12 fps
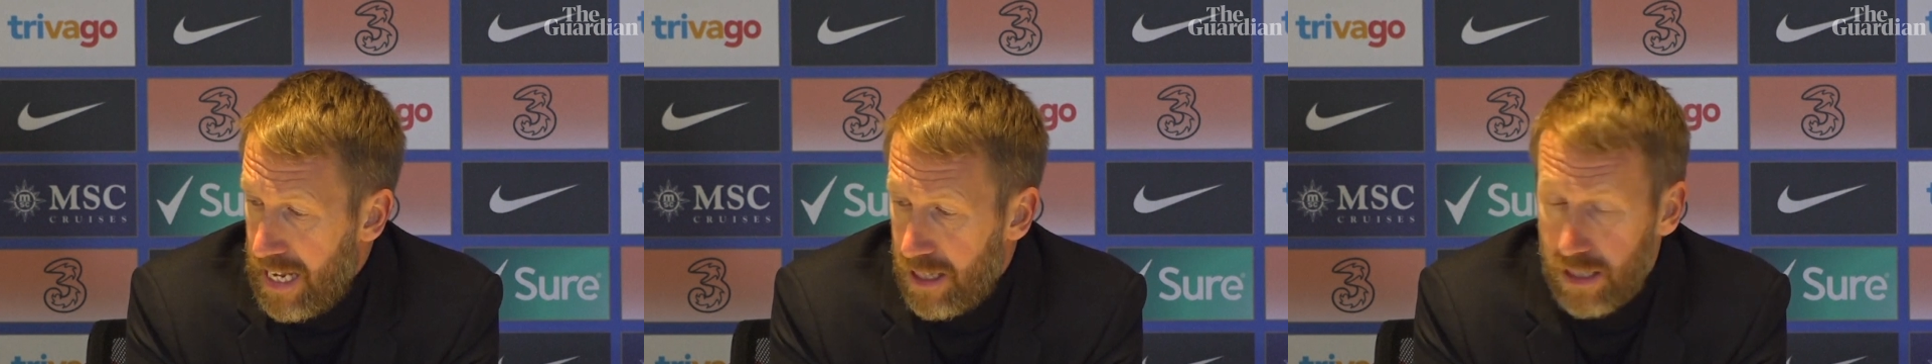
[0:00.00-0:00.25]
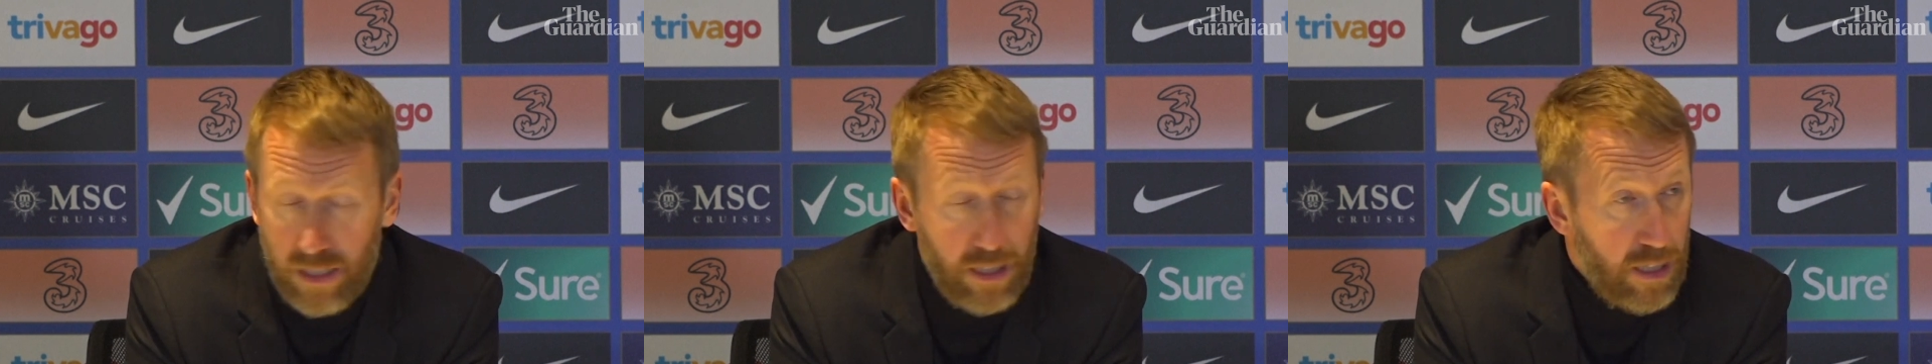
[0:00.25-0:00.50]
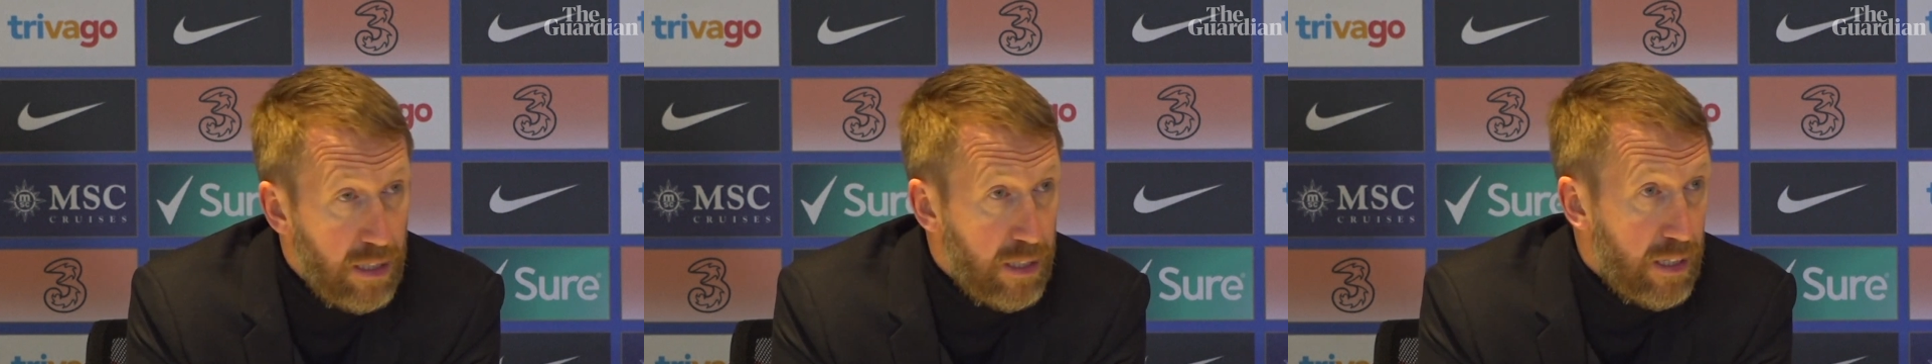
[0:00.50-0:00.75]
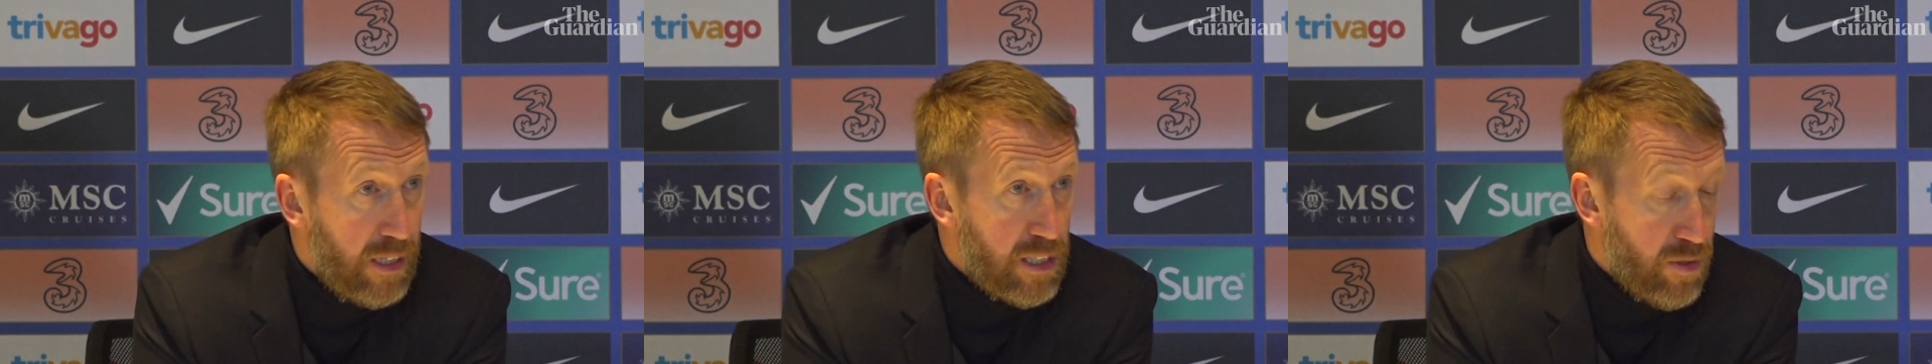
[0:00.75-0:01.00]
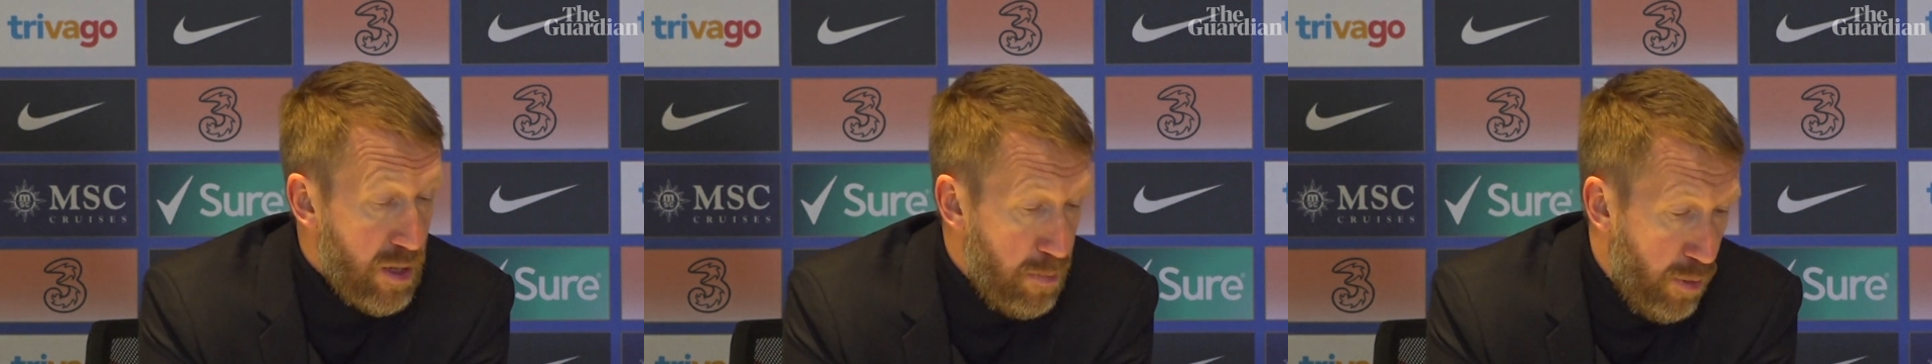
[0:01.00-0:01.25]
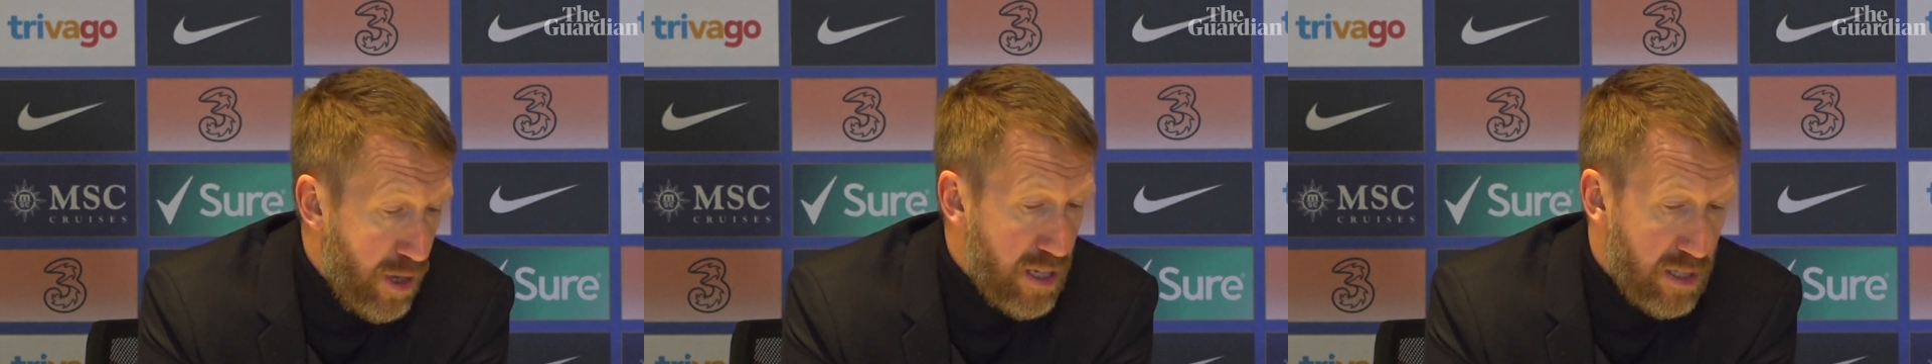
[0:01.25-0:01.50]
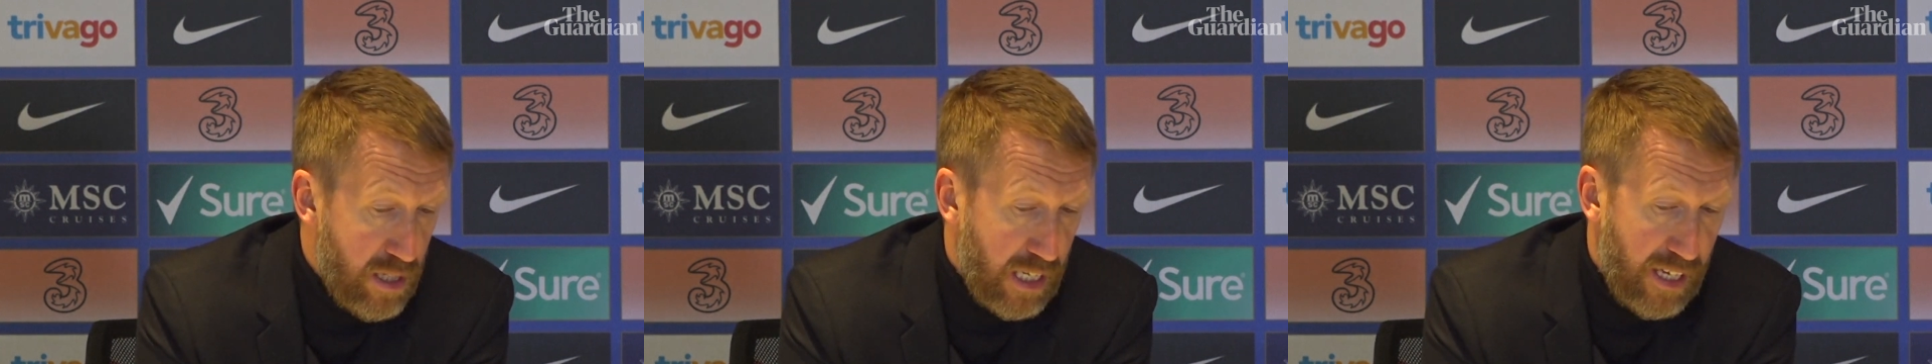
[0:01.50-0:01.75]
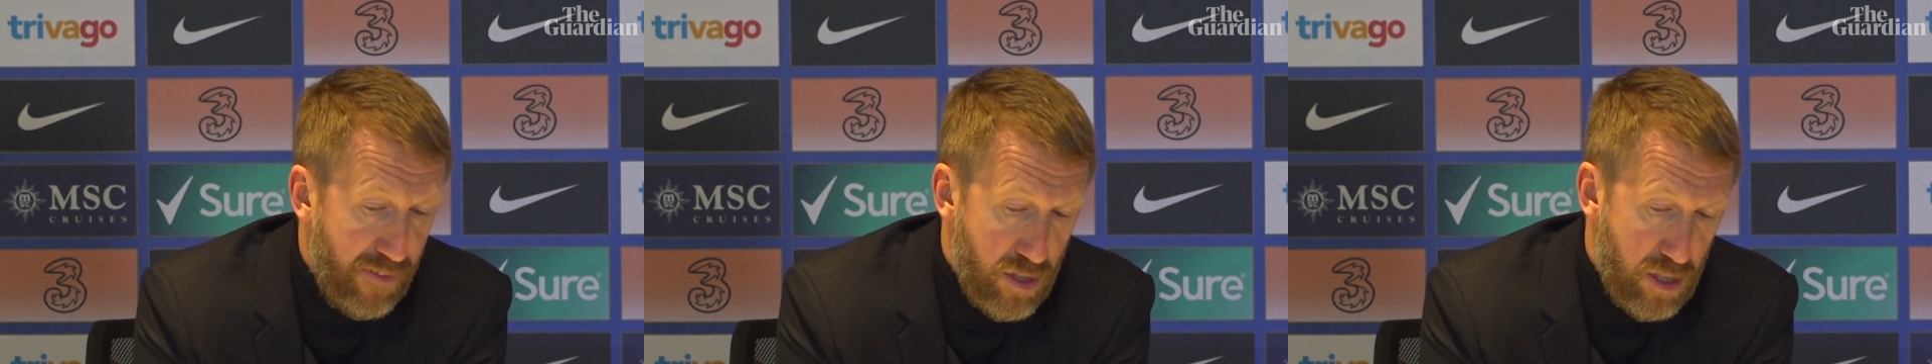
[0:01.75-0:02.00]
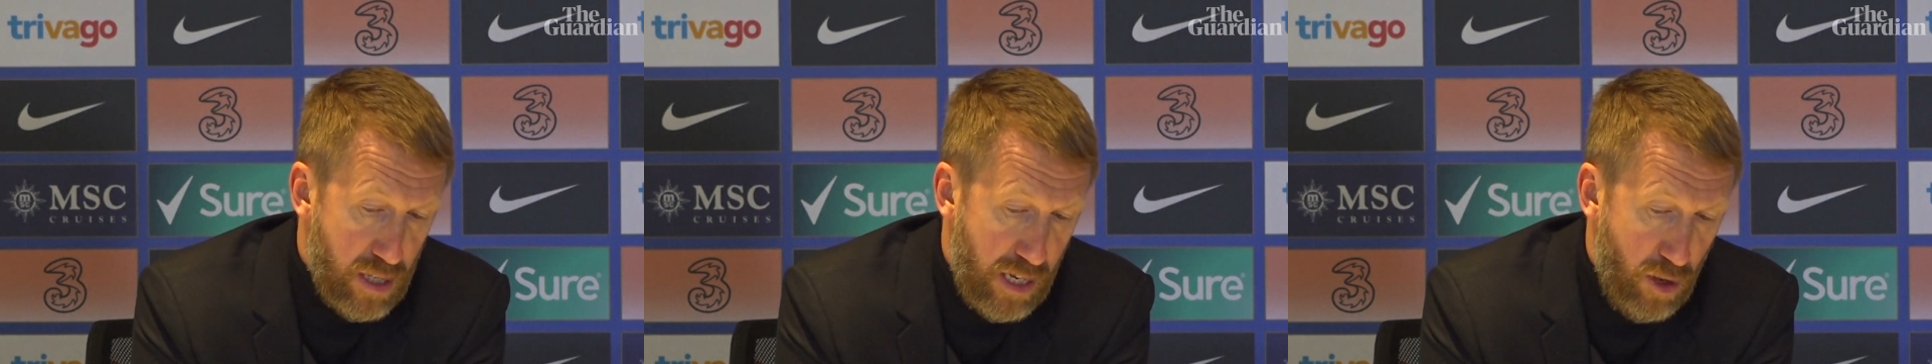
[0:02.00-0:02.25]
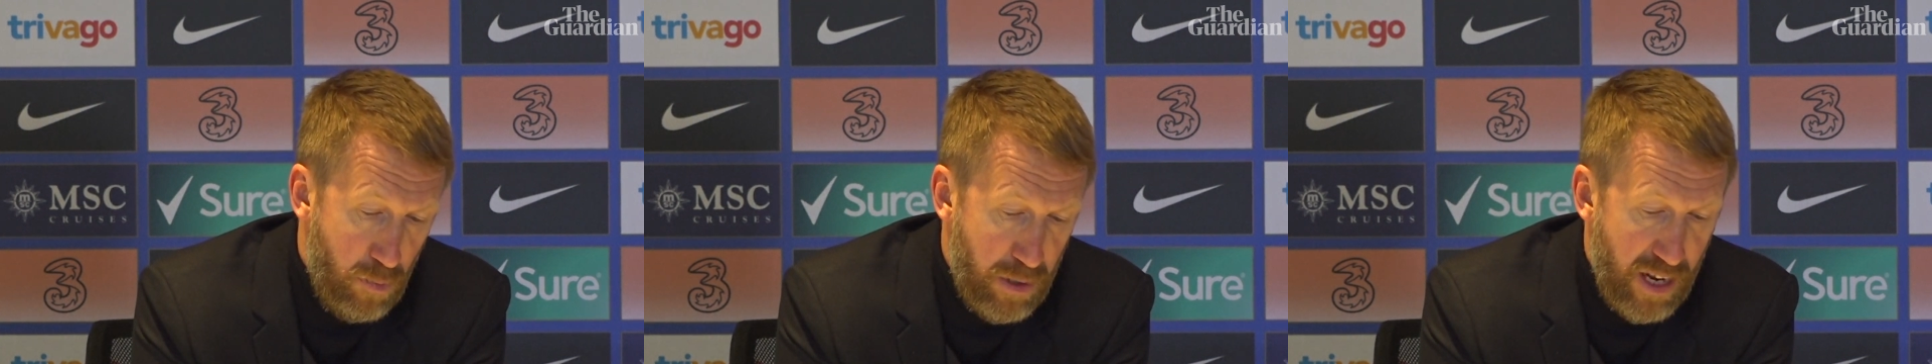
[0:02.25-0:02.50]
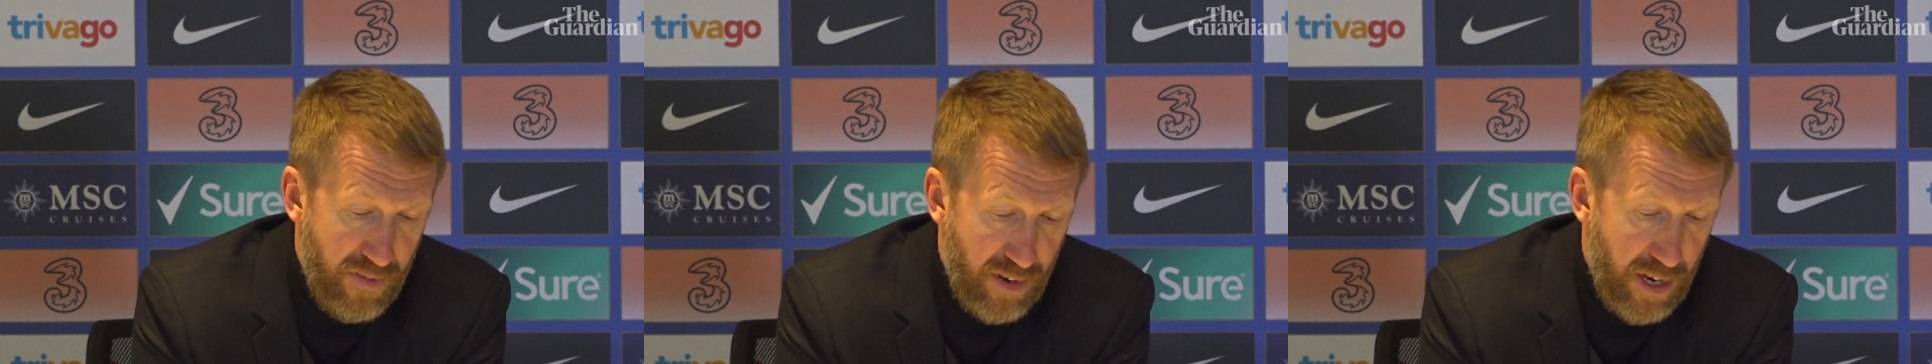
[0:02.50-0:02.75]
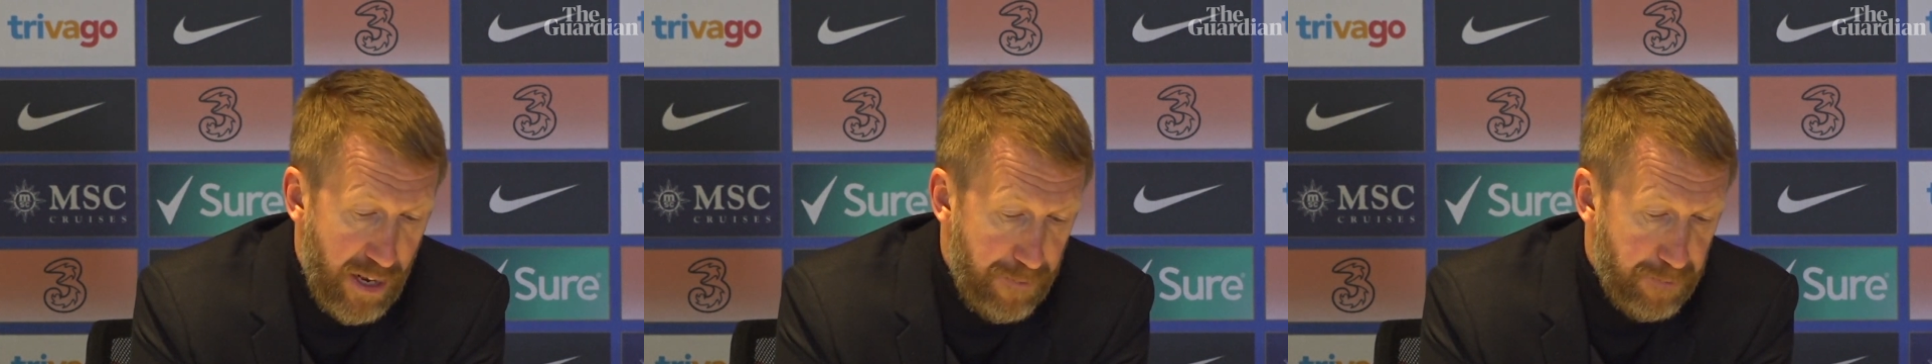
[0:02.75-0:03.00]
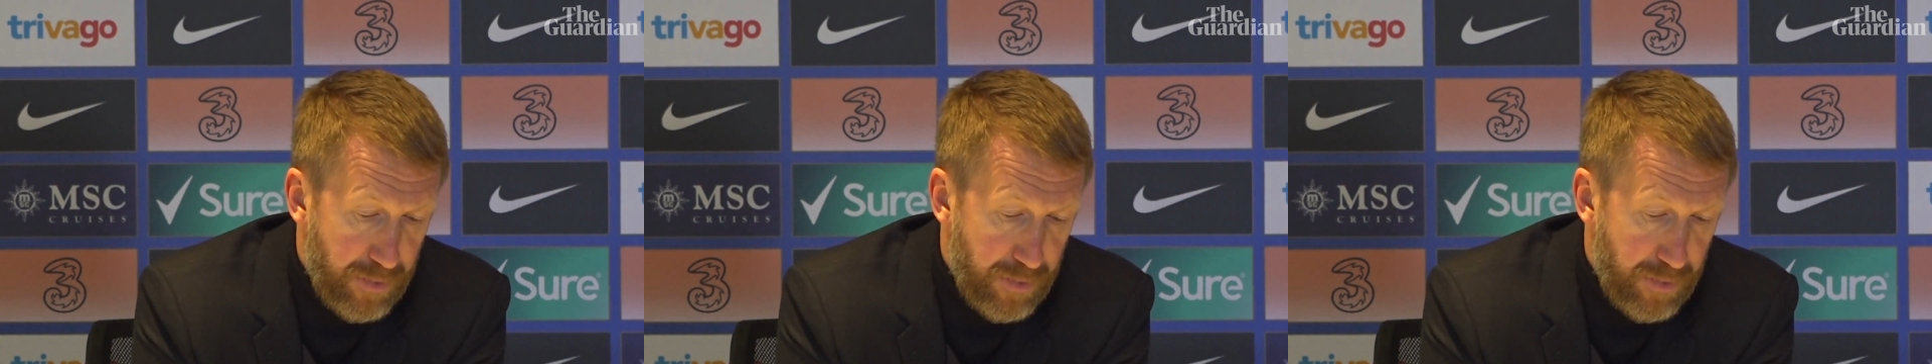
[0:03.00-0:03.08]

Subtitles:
And it's 3 points, and it gives us a little bit of a